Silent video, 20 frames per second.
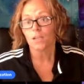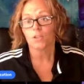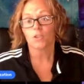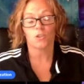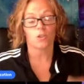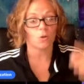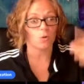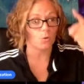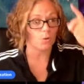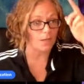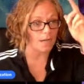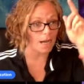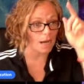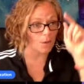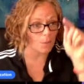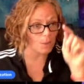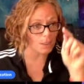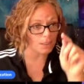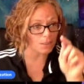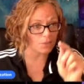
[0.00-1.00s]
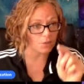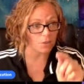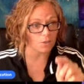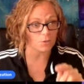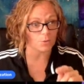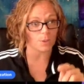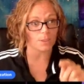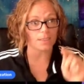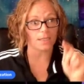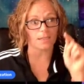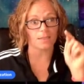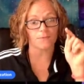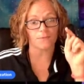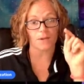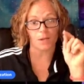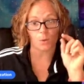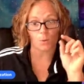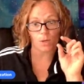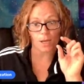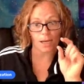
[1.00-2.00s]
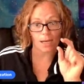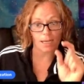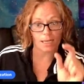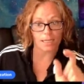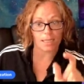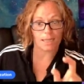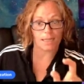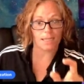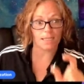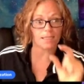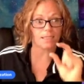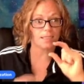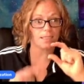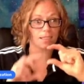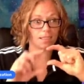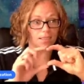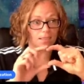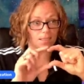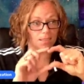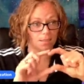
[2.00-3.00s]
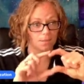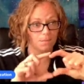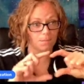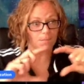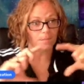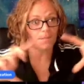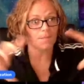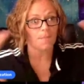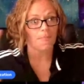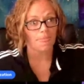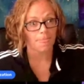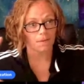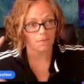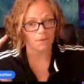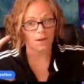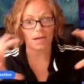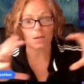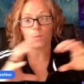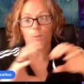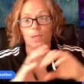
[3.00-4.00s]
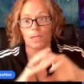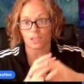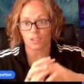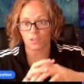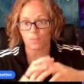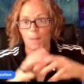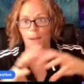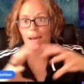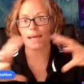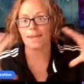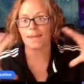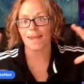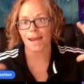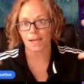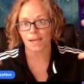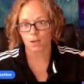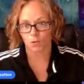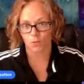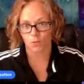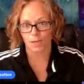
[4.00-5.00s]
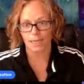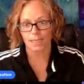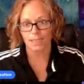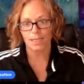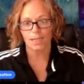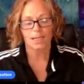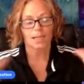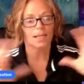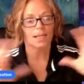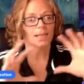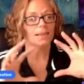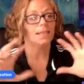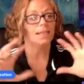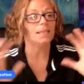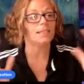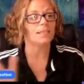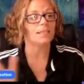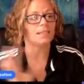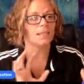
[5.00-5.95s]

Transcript: So now we can start to identify, okay, in this system, right, we expand that grid. This